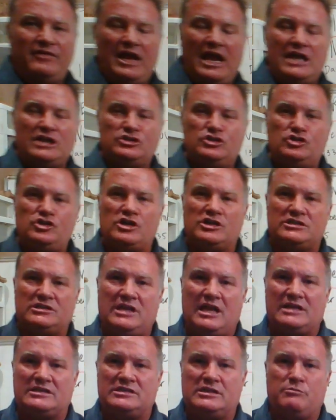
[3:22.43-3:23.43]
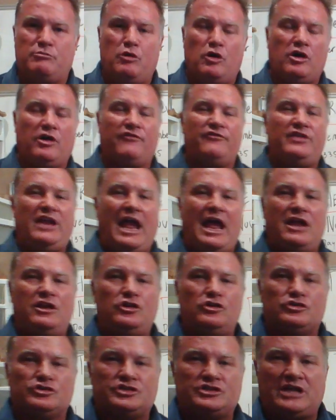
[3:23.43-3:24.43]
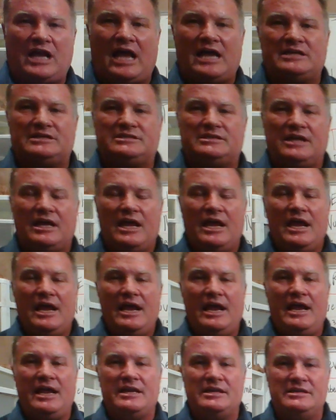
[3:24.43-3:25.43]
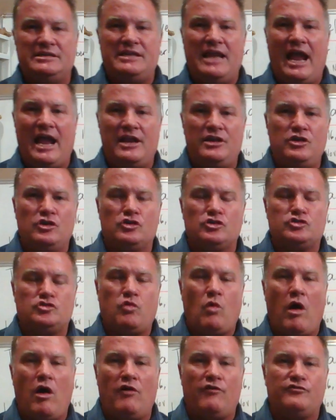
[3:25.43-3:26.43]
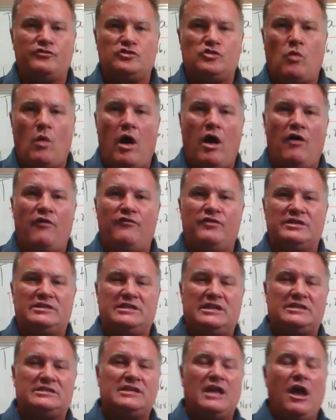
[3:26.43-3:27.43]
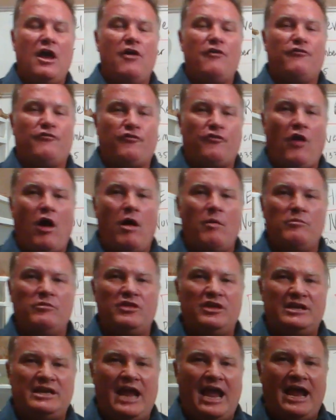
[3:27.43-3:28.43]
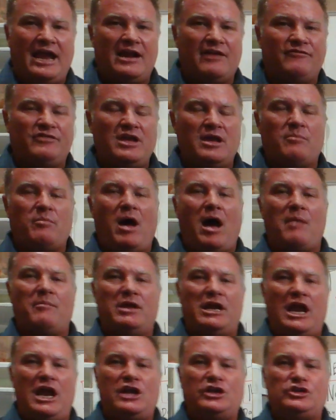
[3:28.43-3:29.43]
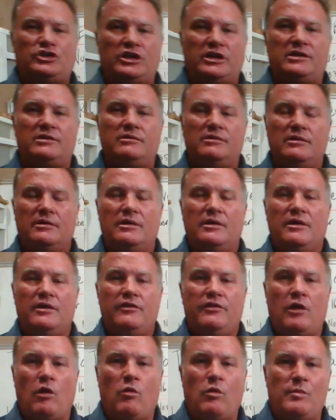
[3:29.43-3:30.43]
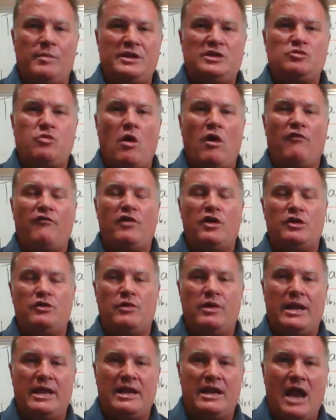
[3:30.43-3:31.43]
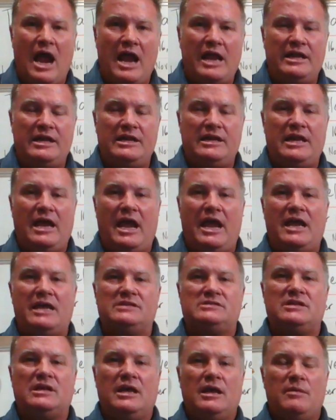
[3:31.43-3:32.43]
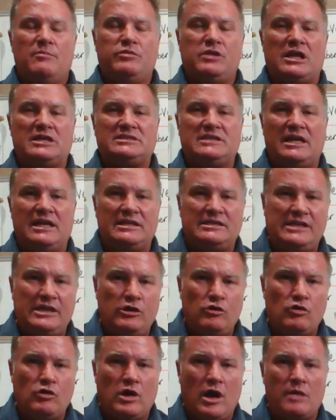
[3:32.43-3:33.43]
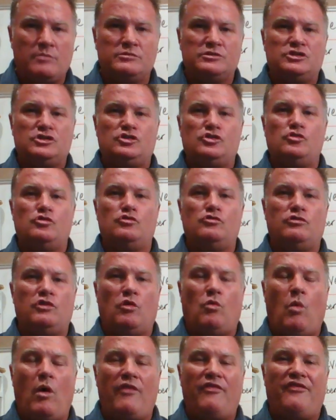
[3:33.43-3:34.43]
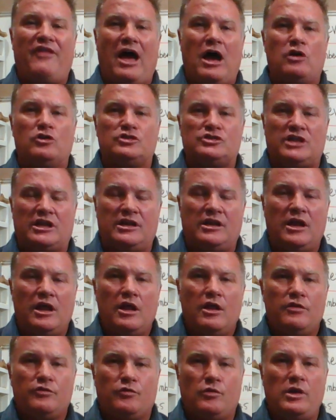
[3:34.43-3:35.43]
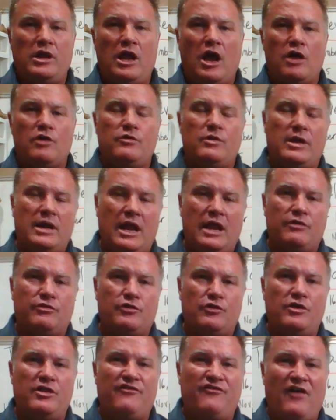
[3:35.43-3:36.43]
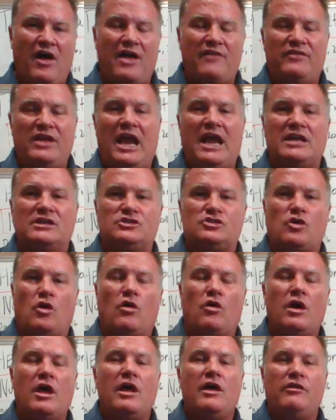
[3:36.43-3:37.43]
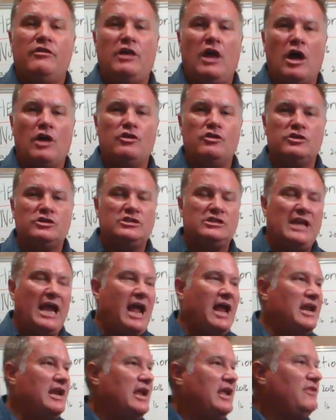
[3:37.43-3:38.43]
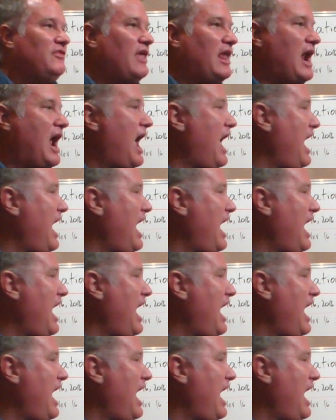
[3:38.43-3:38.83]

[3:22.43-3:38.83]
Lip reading: days, just as the book of Daniel says in Daniel 12:12. It says, from the date of the abomination, there will be 1,290 days. Blessed is he who comes to the 1,335 days. So the understanding that I